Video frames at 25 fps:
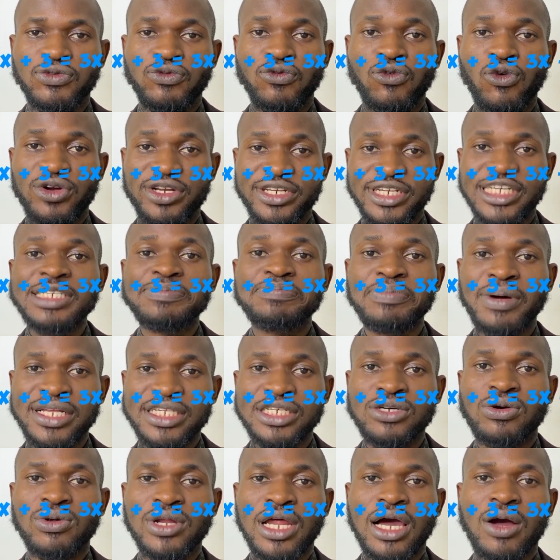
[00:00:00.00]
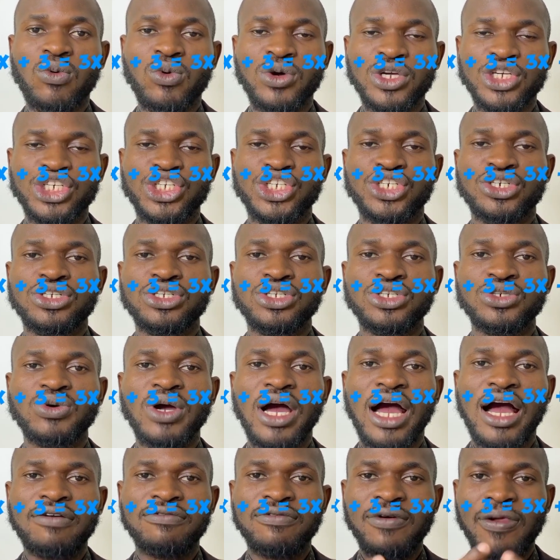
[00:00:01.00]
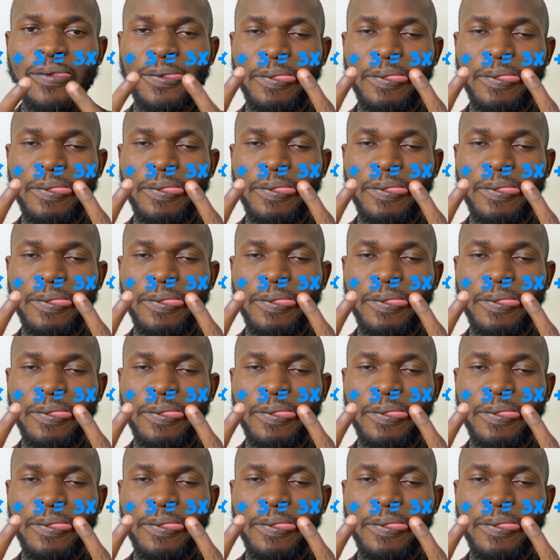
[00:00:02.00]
For this particular question, you have